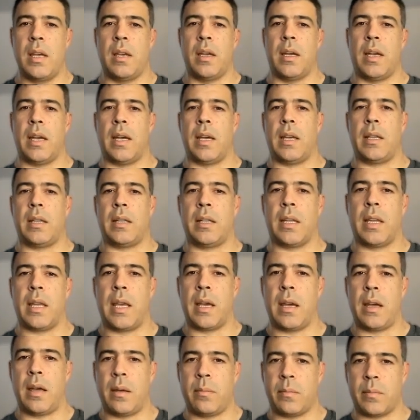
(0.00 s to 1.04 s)
And
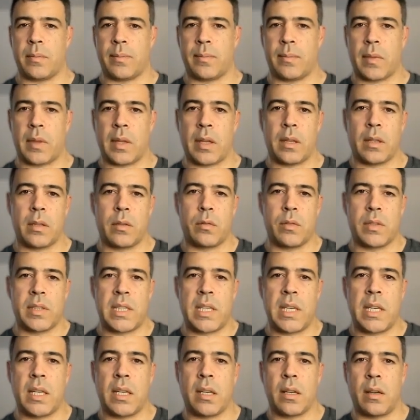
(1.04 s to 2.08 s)
here I'm
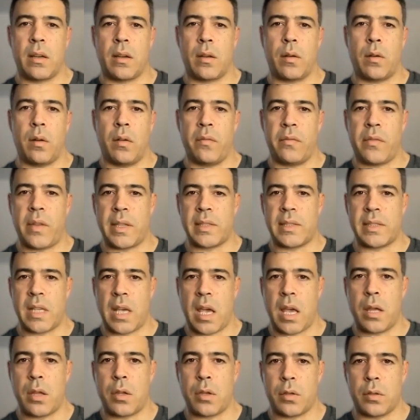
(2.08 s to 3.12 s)
using a
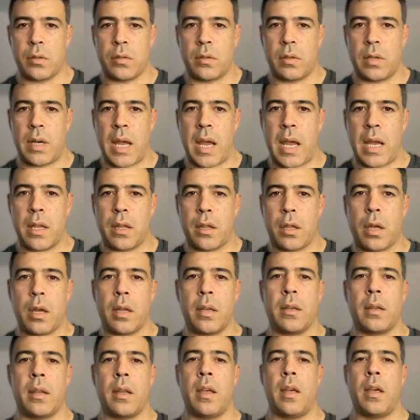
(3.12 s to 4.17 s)
conversational
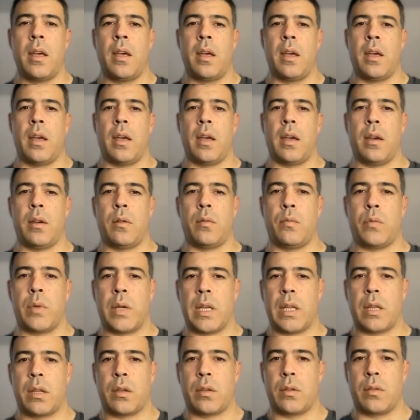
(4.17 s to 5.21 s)
agent,
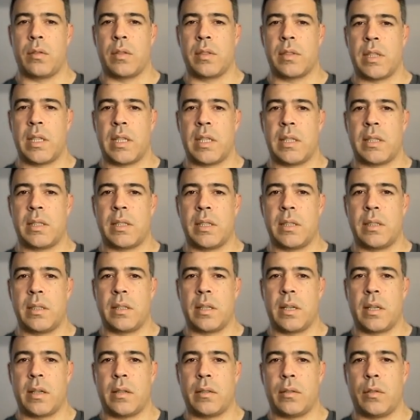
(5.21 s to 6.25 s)
which uses
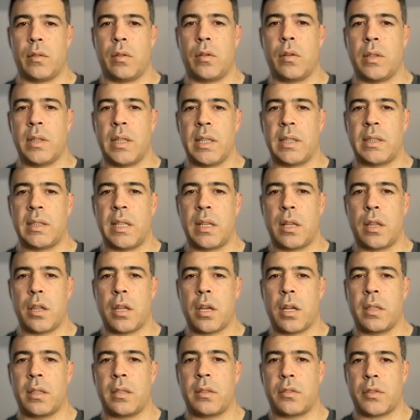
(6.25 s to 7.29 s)
the connected
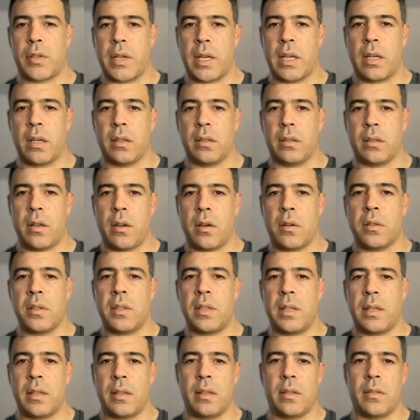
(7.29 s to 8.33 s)
chat trigger
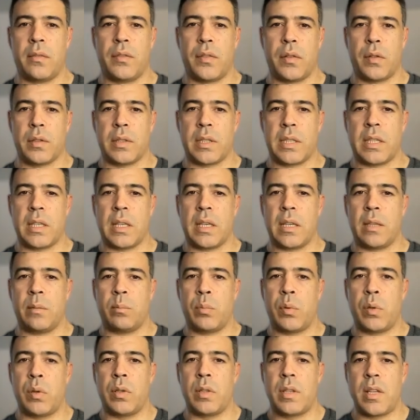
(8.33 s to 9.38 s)
node for the
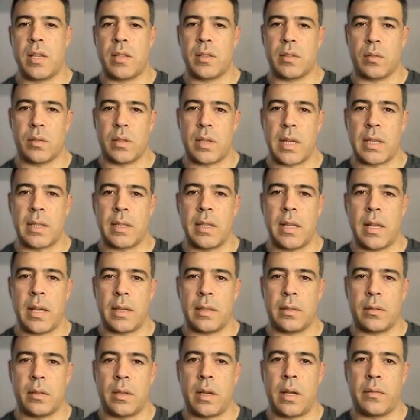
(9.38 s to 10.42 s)
input, so that
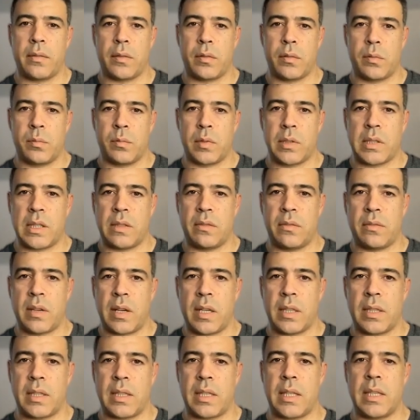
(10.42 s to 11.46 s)
I don't have to
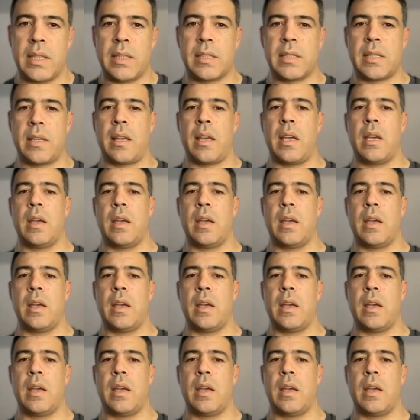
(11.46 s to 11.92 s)
modify this.